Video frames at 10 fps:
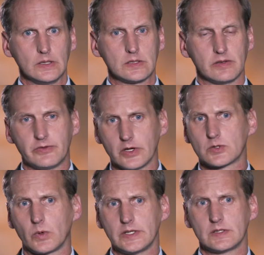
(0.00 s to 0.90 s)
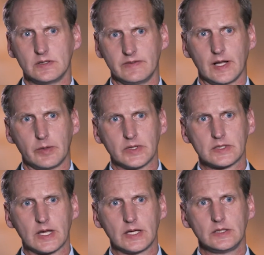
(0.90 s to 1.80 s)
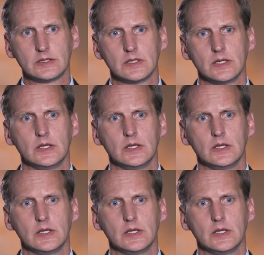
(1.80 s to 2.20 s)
So the first one is the development stage.